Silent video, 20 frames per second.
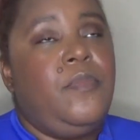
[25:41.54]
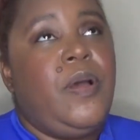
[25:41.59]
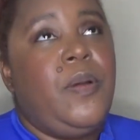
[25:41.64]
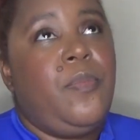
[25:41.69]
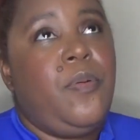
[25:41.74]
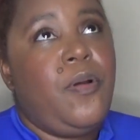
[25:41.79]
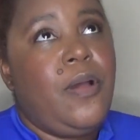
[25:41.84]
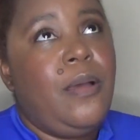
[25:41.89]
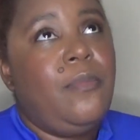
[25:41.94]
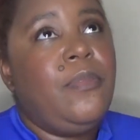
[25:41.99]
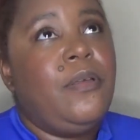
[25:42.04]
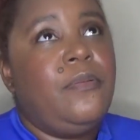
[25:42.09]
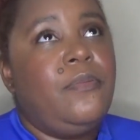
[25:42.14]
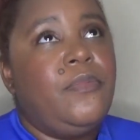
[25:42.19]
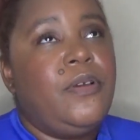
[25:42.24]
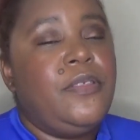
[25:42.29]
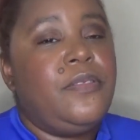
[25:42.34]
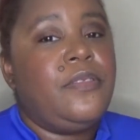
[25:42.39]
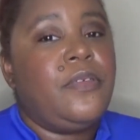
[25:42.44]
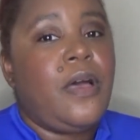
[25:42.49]
My problem
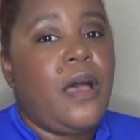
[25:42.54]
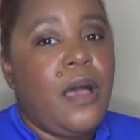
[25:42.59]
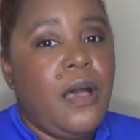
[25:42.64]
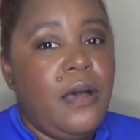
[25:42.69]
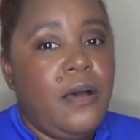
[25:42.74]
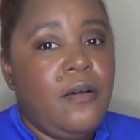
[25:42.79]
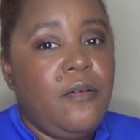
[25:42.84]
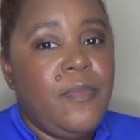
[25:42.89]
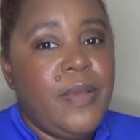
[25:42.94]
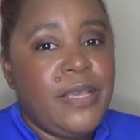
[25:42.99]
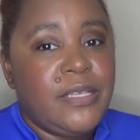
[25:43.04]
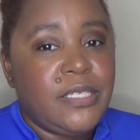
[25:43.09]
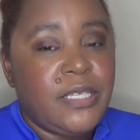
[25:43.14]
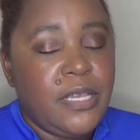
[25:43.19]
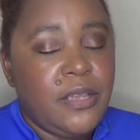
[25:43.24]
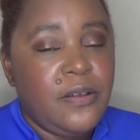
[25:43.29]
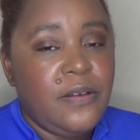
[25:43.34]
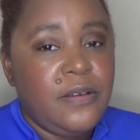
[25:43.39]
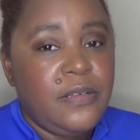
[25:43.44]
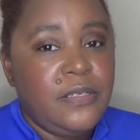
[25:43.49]
with all
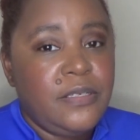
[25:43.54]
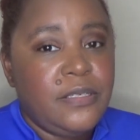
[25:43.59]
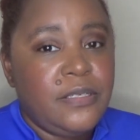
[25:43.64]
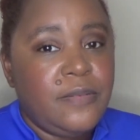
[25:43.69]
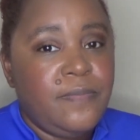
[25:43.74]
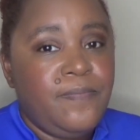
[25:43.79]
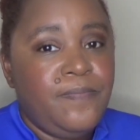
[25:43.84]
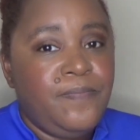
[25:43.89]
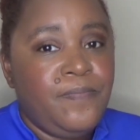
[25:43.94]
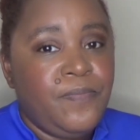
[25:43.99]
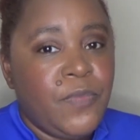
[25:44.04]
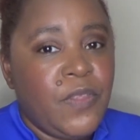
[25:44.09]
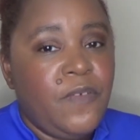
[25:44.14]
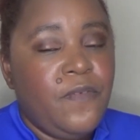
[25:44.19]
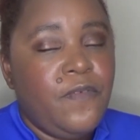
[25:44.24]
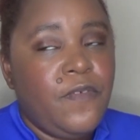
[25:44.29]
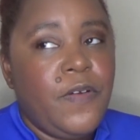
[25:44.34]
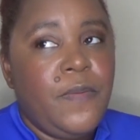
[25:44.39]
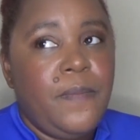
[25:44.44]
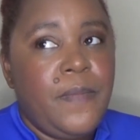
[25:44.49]
mascaras
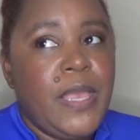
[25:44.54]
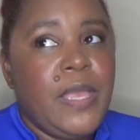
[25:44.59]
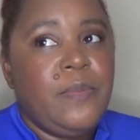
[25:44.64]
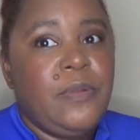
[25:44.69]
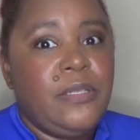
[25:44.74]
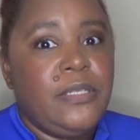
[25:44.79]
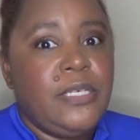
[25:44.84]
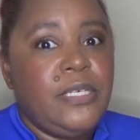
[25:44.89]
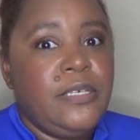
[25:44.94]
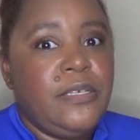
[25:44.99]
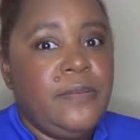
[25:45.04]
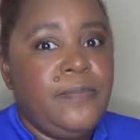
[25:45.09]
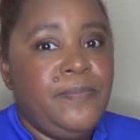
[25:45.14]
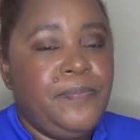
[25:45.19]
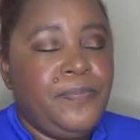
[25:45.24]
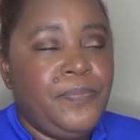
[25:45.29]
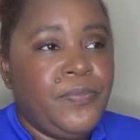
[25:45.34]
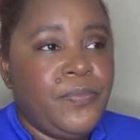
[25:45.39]
from Maybelline,